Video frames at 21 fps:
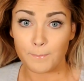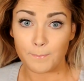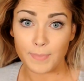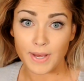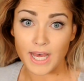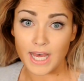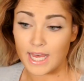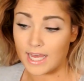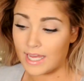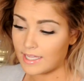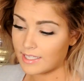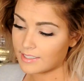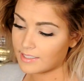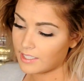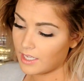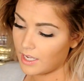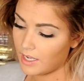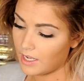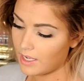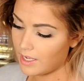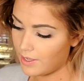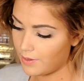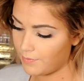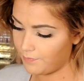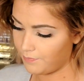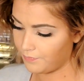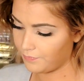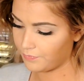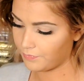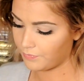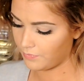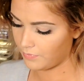But
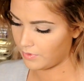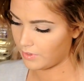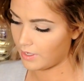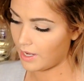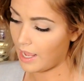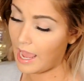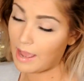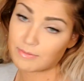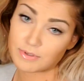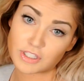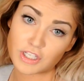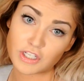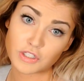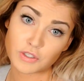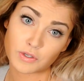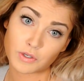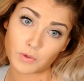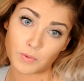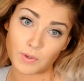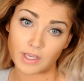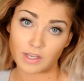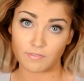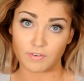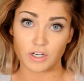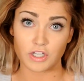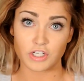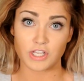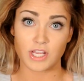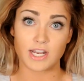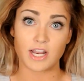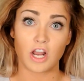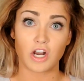I'm just going to do a quick
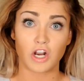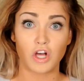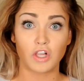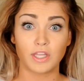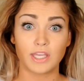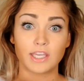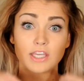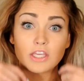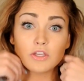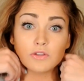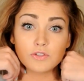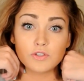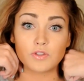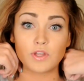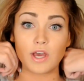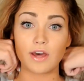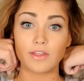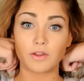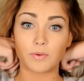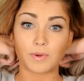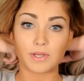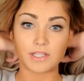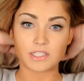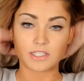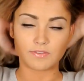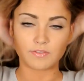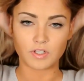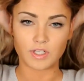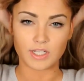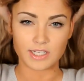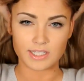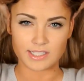version, and I'll link you to the other ones
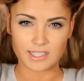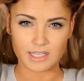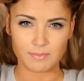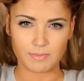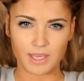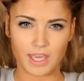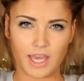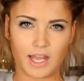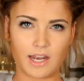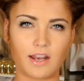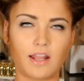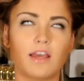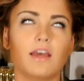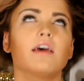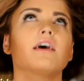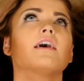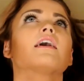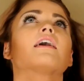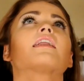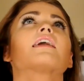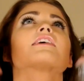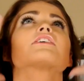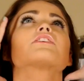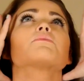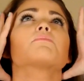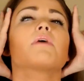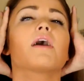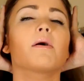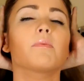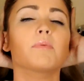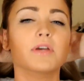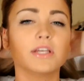if you need to see them again. And I should
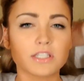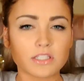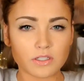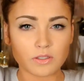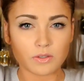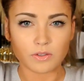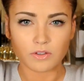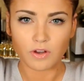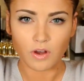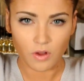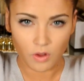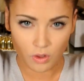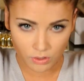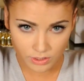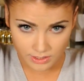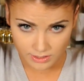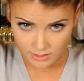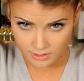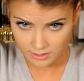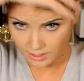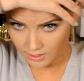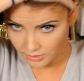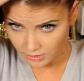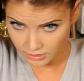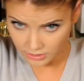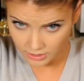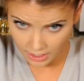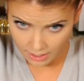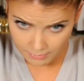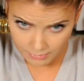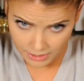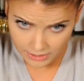probably do a whole another
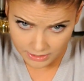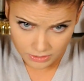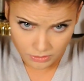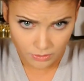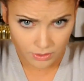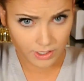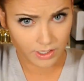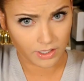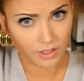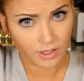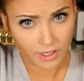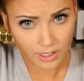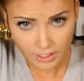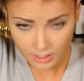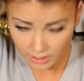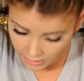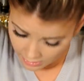top knot tutorial